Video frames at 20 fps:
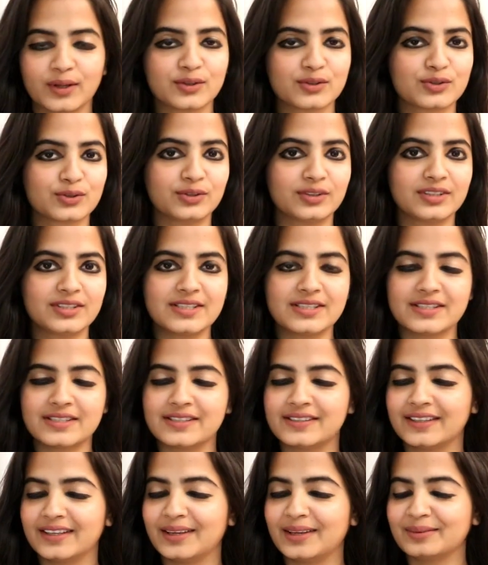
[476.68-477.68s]
So this is
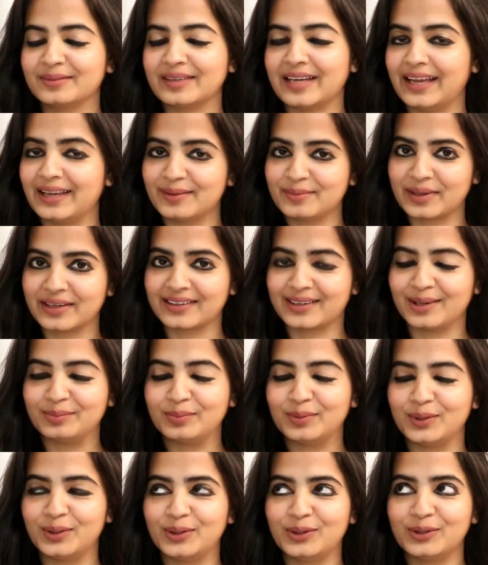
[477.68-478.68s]
the eye makeup
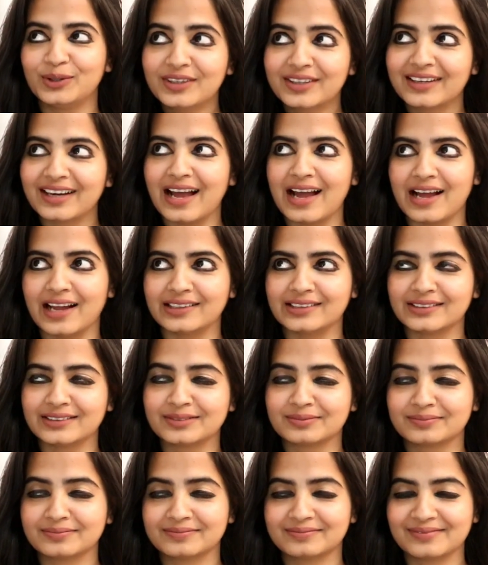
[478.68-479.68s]
look,
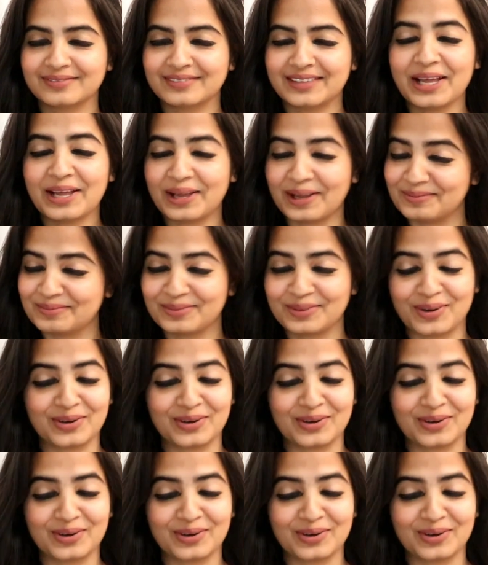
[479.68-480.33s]
and I'm